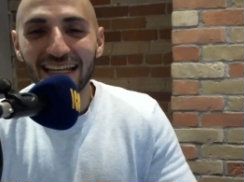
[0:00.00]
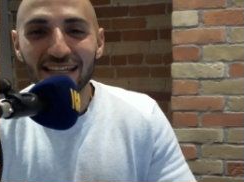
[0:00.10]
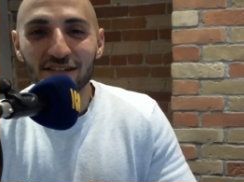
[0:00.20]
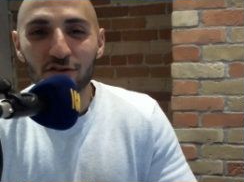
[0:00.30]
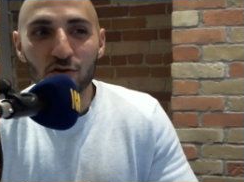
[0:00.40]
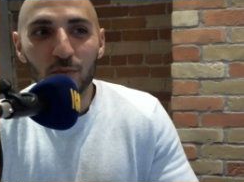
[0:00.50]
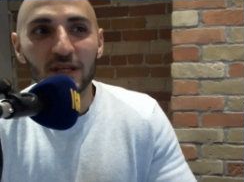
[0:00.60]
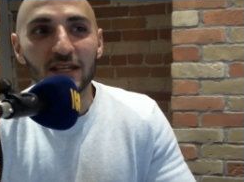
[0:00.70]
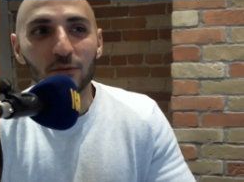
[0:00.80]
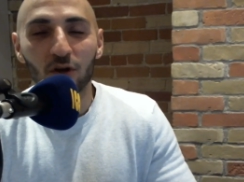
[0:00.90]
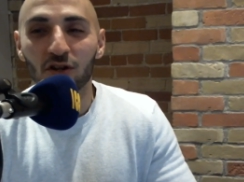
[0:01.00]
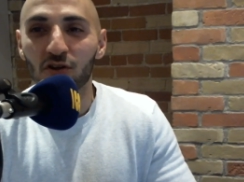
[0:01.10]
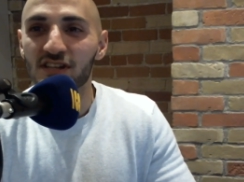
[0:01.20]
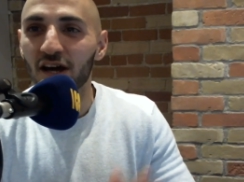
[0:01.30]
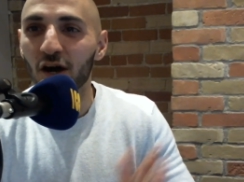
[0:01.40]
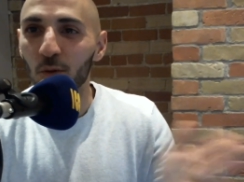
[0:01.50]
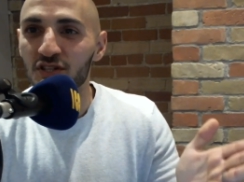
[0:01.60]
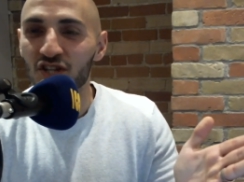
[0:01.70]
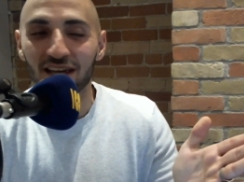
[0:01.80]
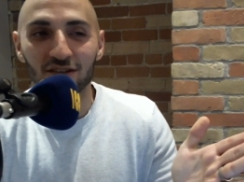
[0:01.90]
is Group E. We'll close it out
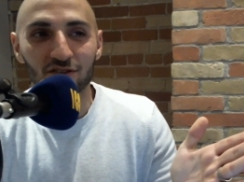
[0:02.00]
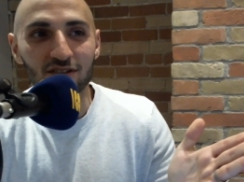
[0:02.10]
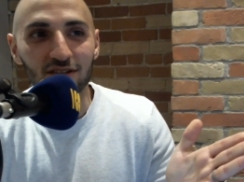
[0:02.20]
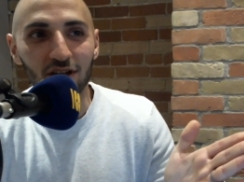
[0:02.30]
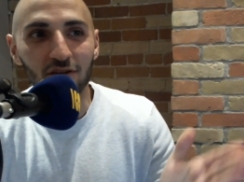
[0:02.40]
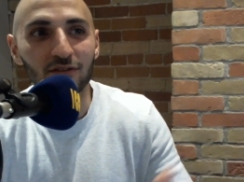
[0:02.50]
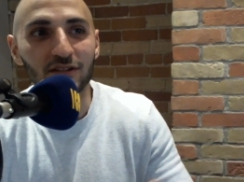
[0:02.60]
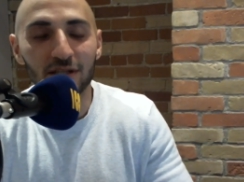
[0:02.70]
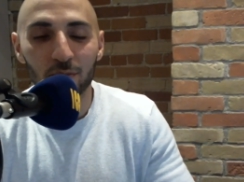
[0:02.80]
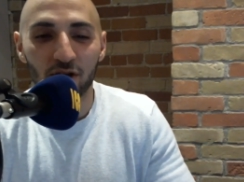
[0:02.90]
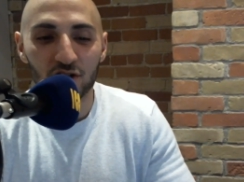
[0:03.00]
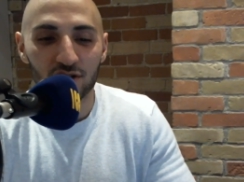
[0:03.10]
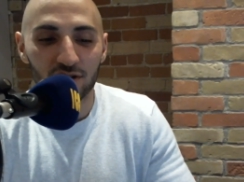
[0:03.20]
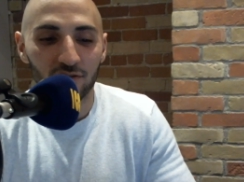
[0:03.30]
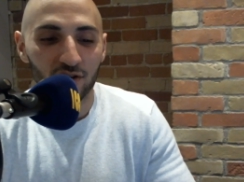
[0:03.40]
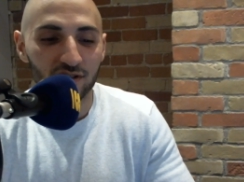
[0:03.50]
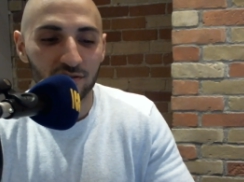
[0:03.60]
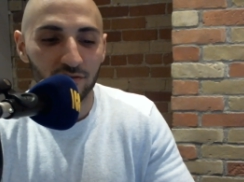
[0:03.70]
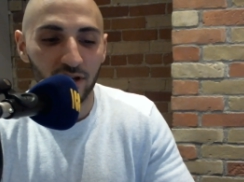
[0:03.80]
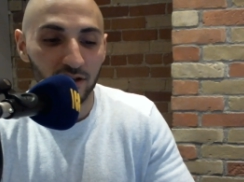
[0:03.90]
with Chandler's lovely impression of
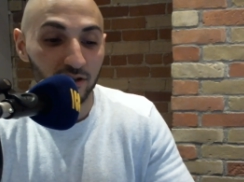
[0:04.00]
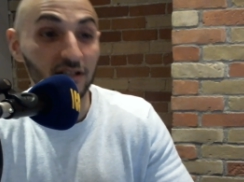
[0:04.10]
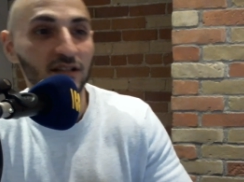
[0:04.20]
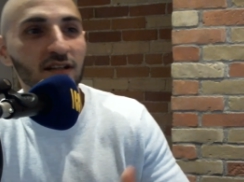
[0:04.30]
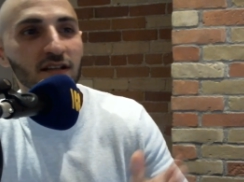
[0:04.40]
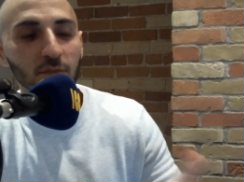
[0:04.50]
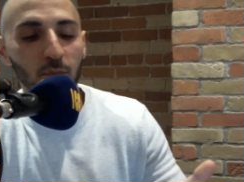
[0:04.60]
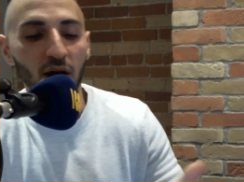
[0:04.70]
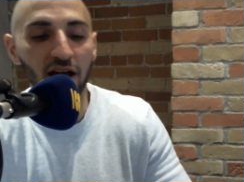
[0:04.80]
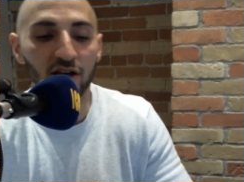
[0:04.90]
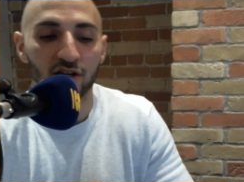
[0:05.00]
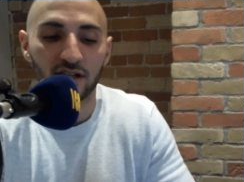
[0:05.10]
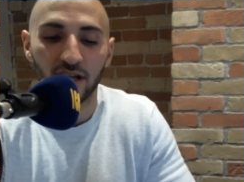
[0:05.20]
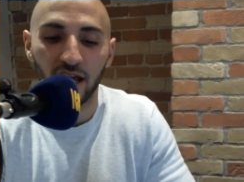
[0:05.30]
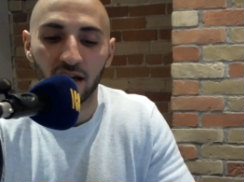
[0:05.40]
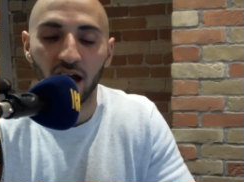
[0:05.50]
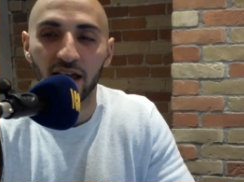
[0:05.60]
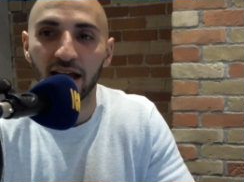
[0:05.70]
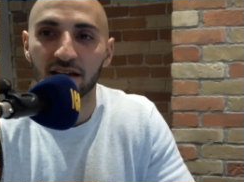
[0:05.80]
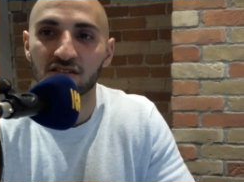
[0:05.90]
Arsene Wenger. Bayern and
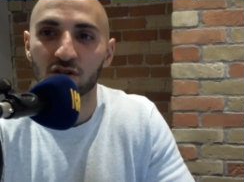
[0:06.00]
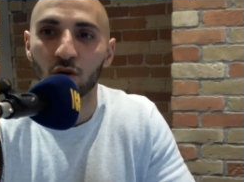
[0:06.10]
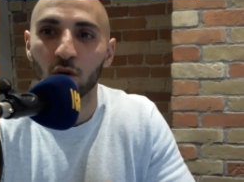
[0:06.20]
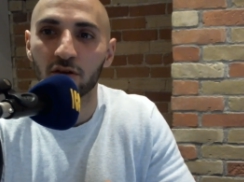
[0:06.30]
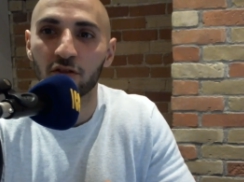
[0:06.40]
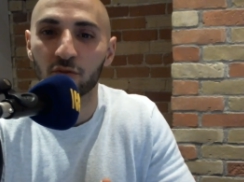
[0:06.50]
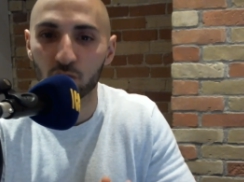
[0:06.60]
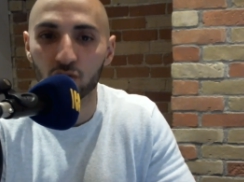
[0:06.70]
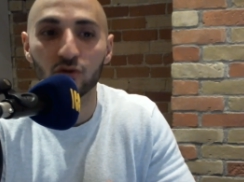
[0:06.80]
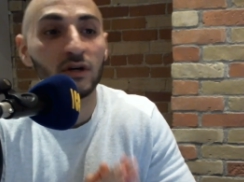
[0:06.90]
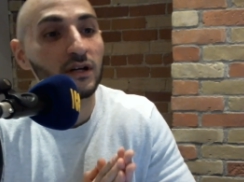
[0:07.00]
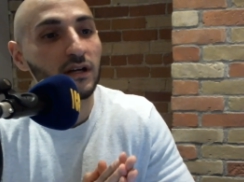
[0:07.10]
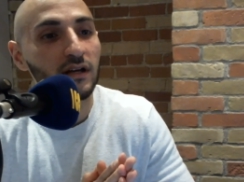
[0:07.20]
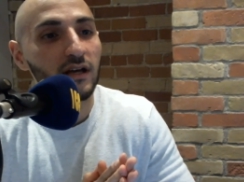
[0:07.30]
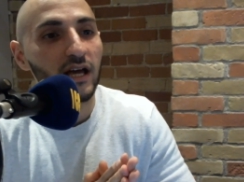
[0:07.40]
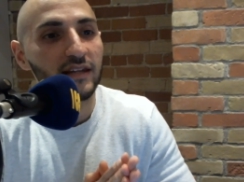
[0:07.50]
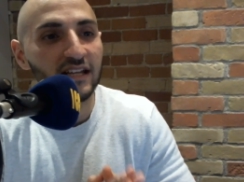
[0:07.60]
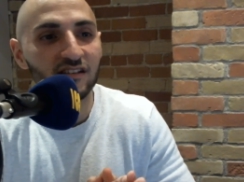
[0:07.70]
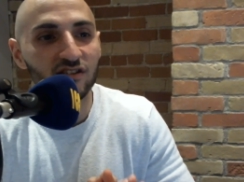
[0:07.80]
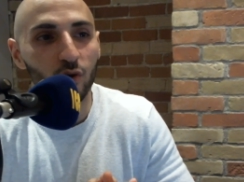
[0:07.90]
Ajax are going through. And
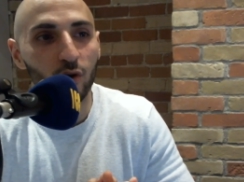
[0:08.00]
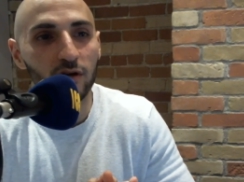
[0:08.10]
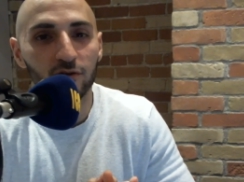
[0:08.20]
that's the story for